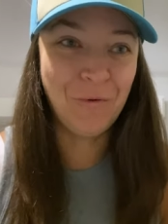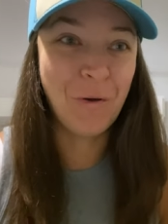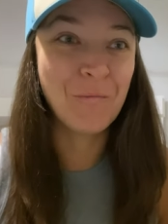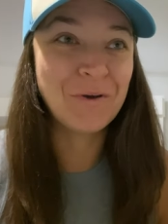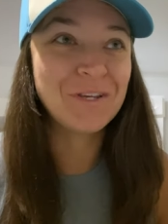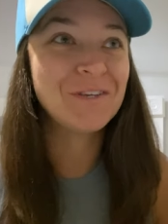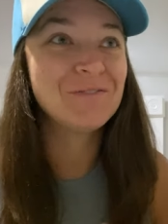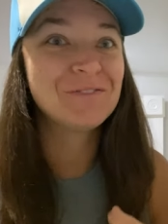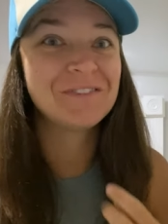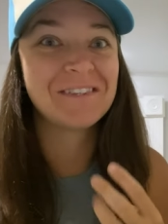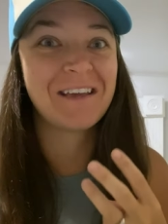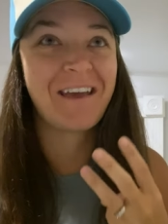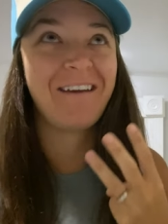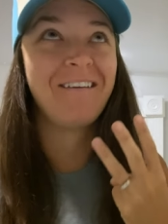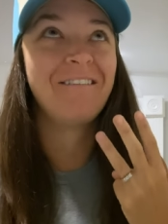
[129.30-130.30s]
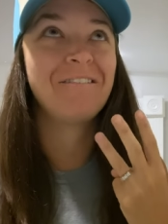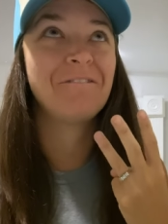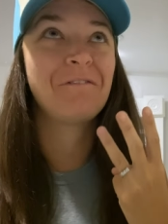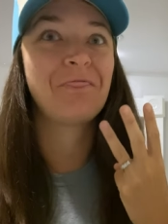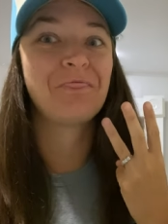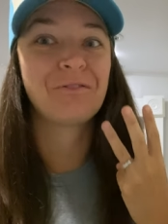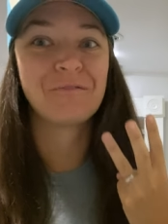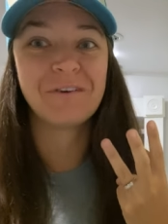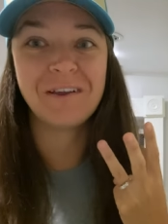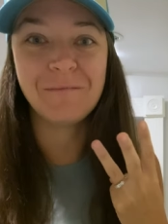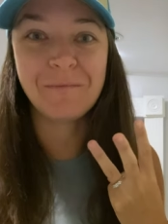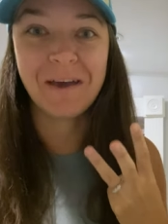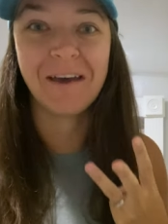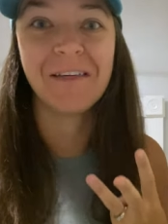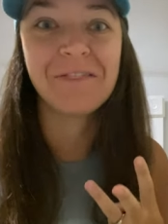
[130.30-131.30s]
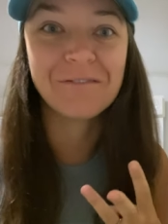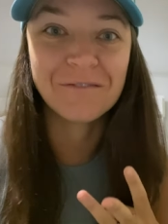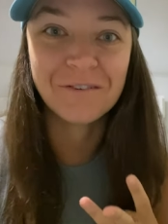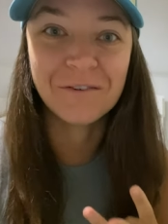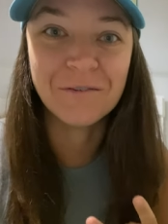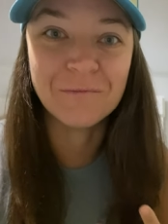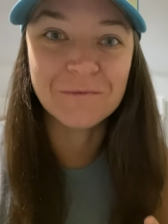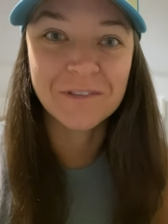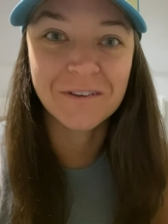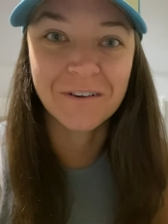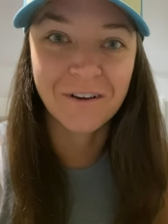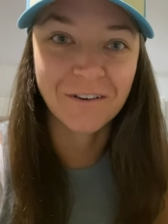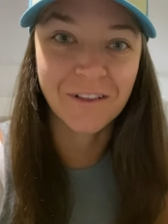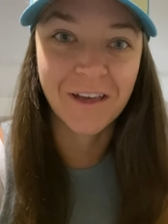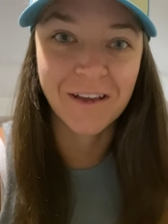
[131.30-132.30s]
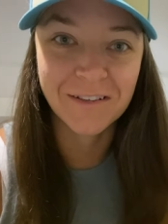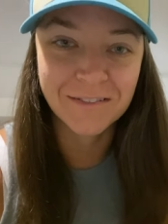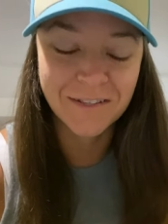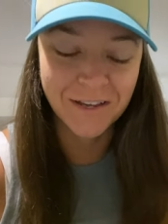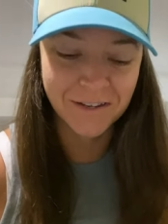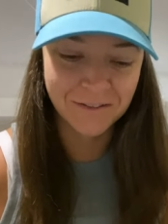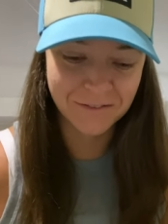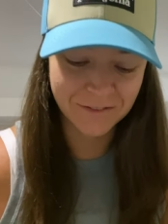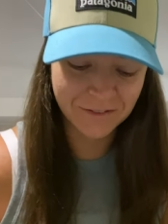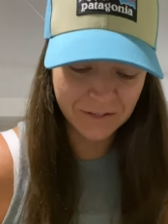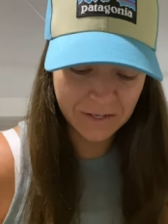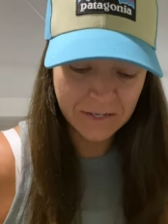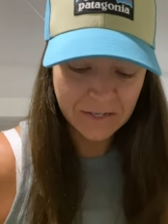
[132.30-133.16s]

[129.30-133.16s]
when we used to have three bathrooms in our last house.